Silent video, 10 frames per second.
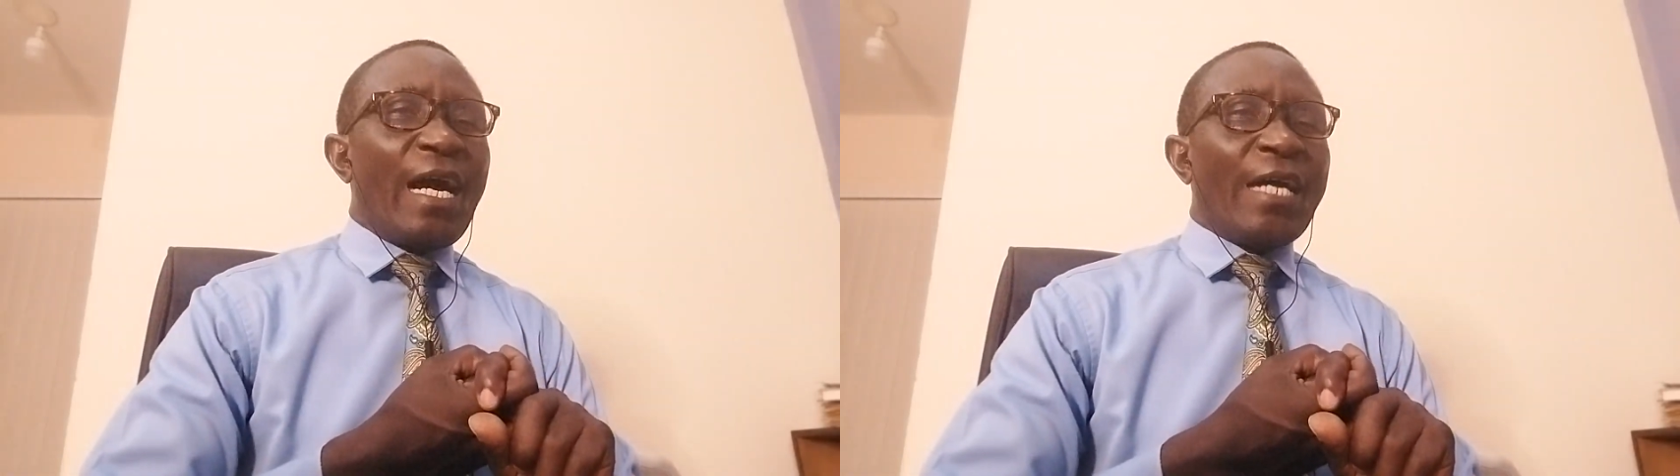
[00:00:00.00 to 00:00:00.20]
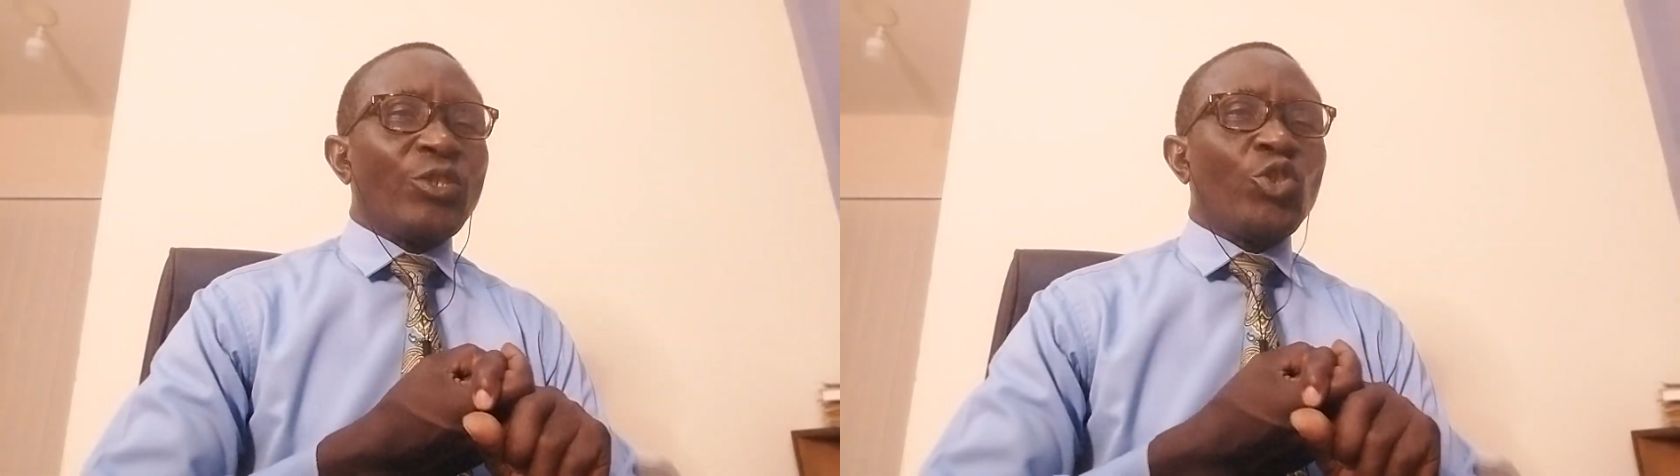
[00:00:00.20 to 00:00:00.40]

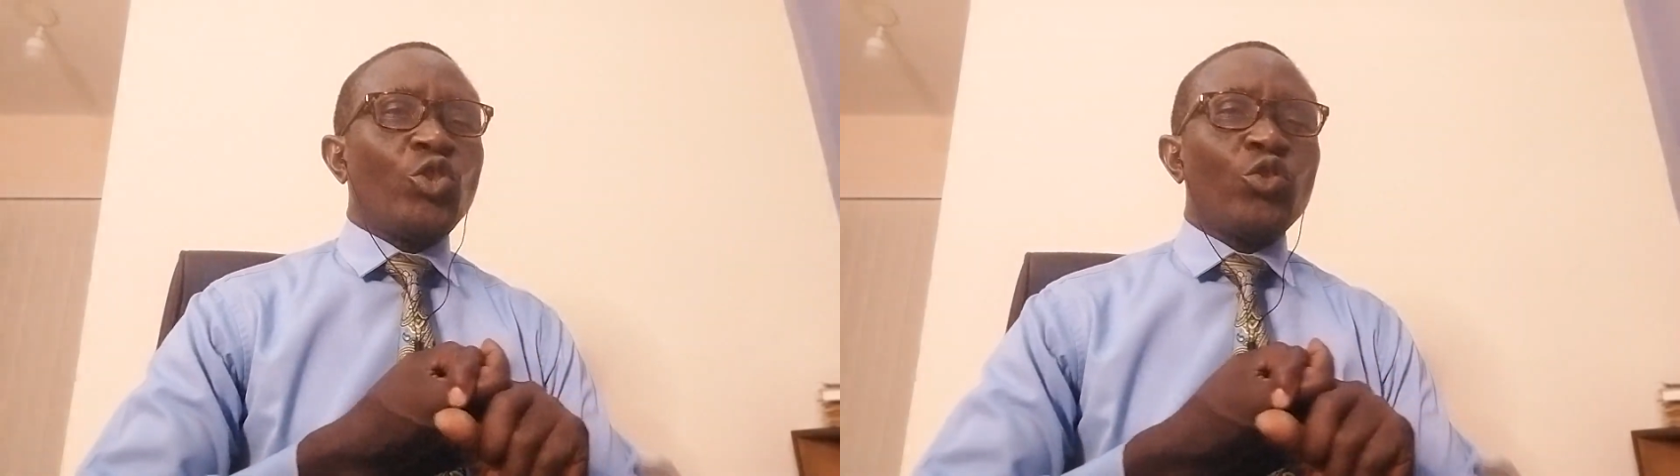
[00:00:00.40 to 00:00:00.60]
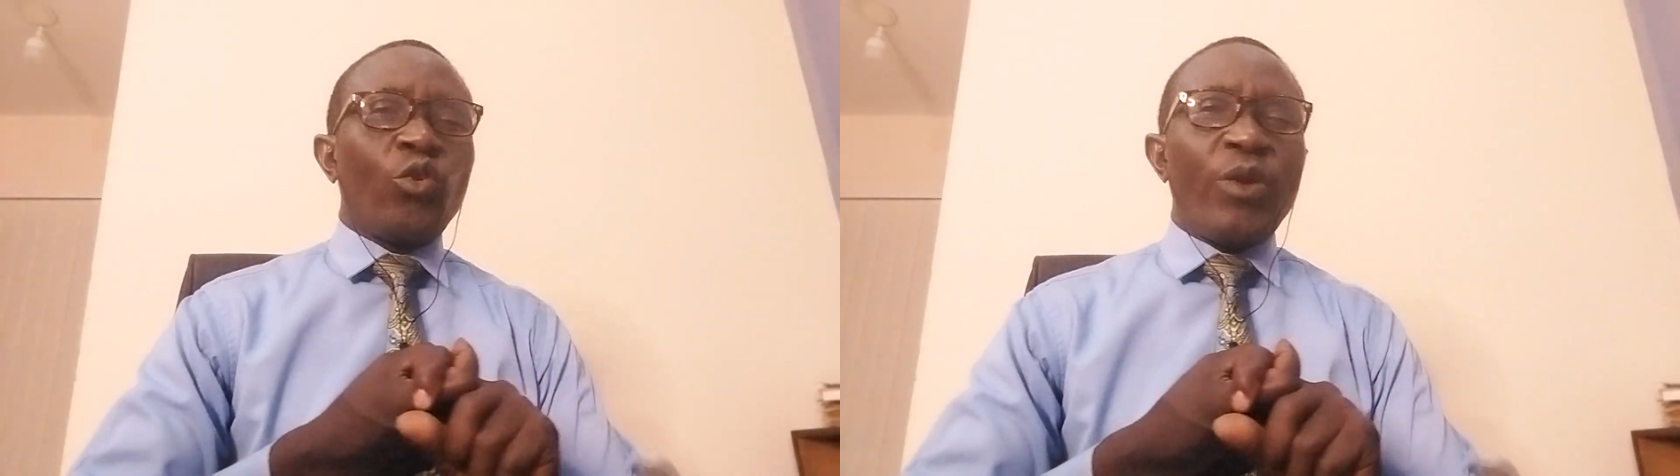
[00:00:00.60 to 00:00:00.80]

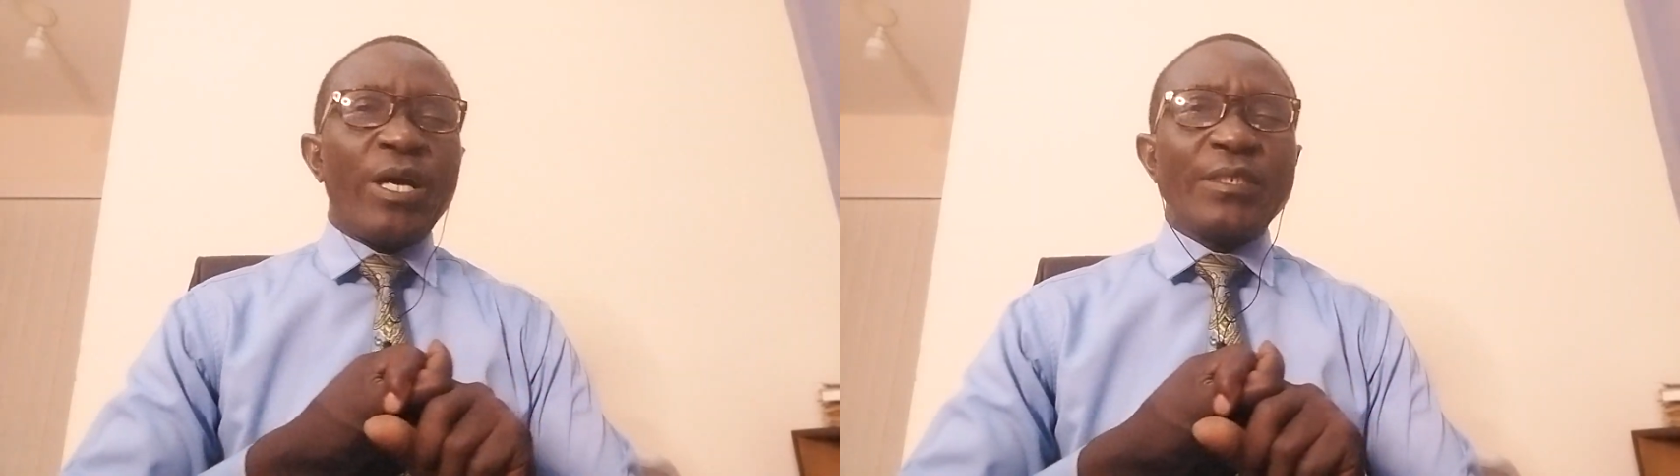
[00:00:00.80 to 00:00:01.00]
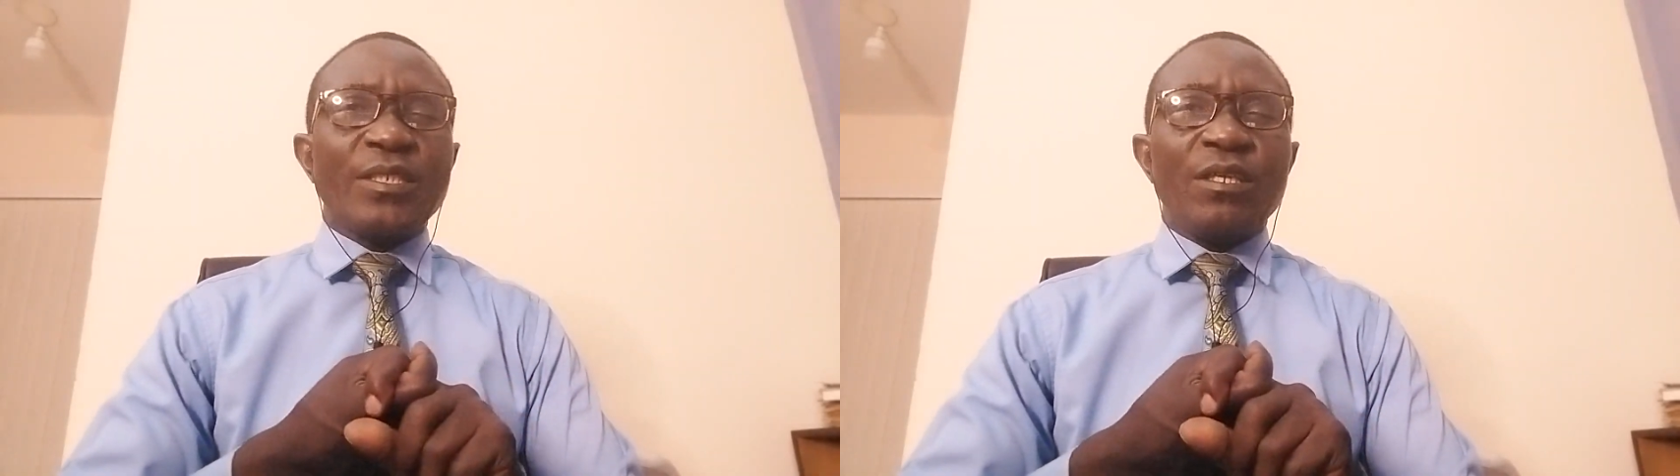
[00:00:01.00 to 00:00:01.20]

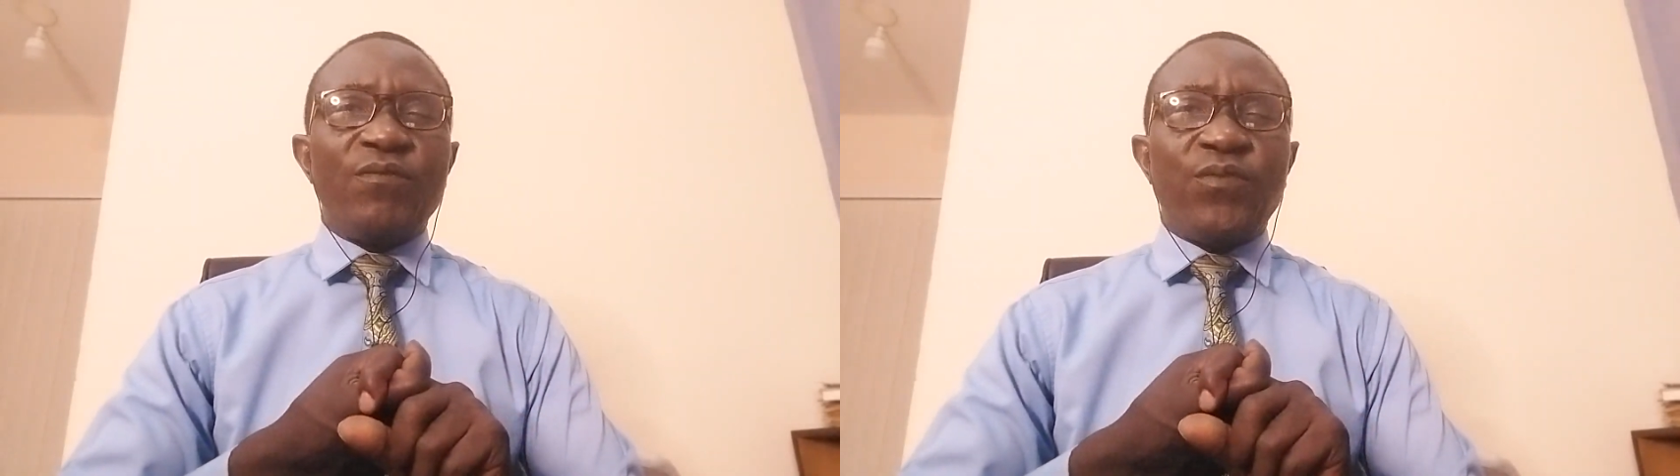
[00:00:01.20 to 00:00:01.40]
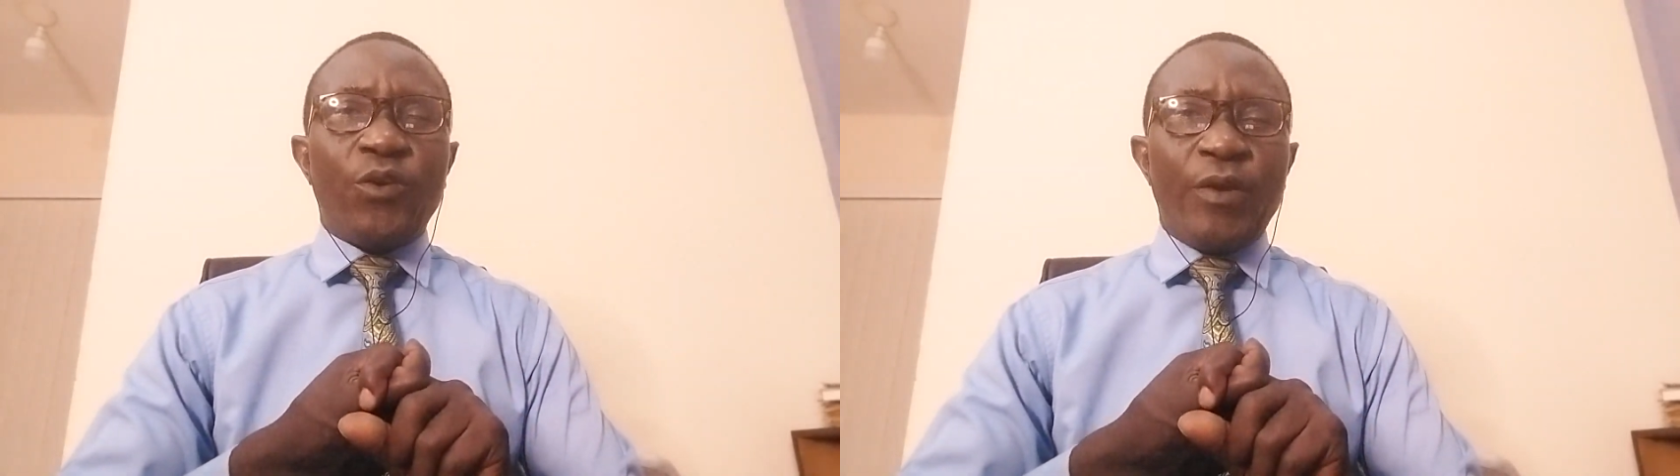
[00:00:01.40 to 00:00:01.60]

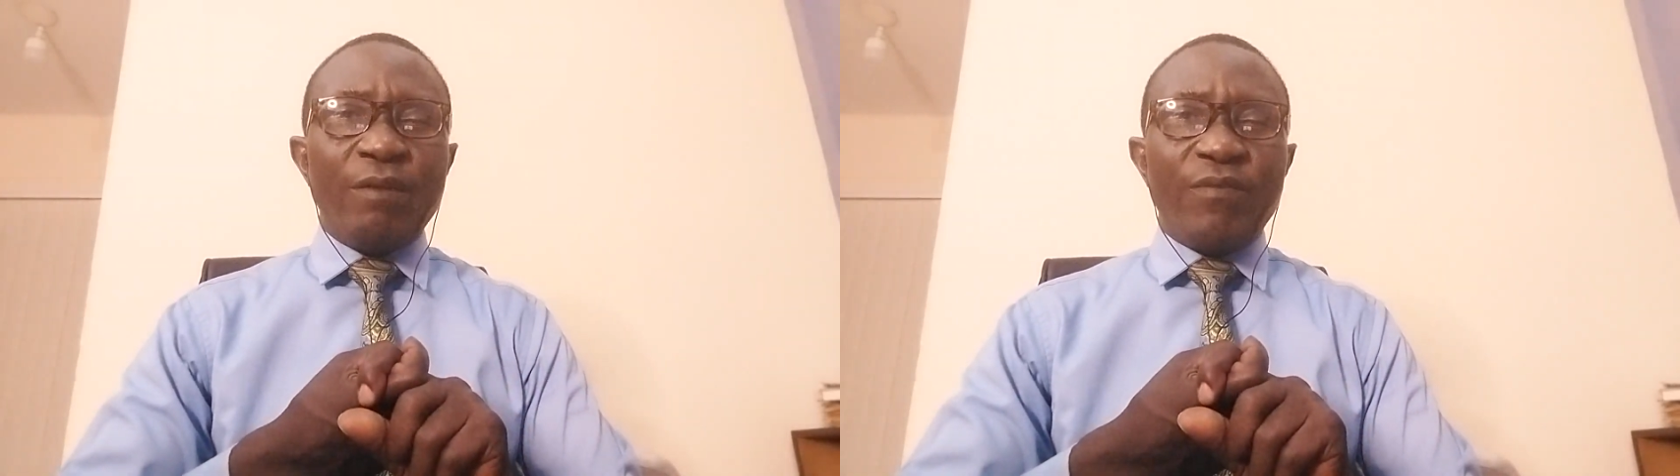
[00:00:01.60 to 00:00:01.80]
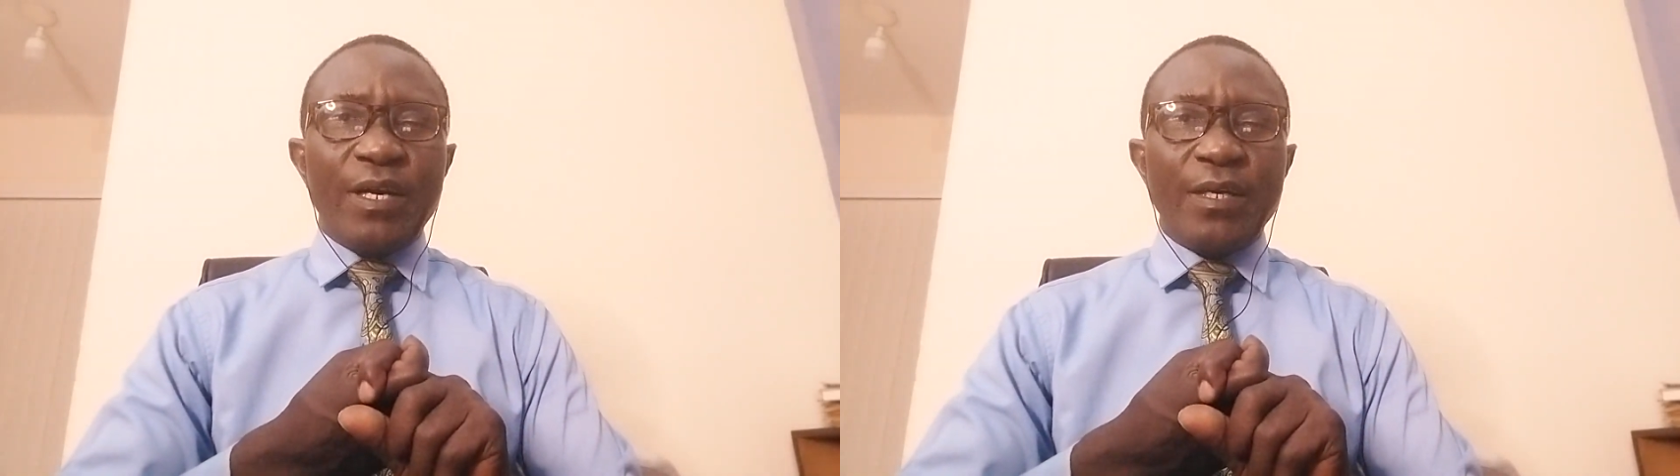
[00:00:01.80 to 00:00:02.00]
assurance
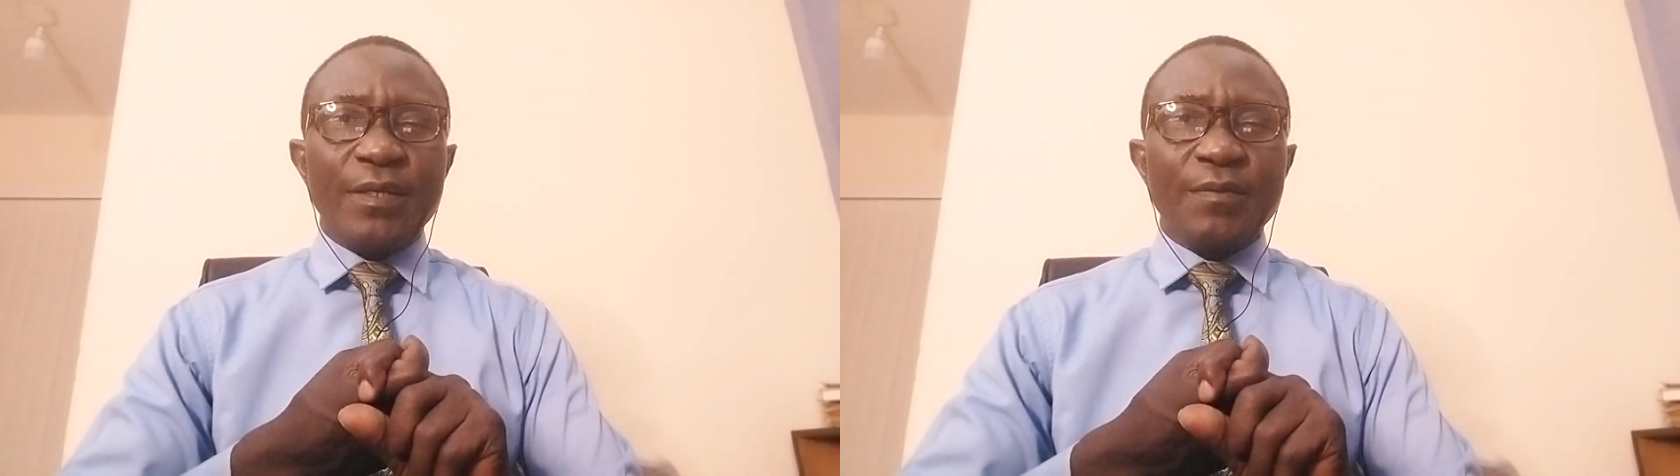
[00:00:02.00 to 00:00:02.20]
forever.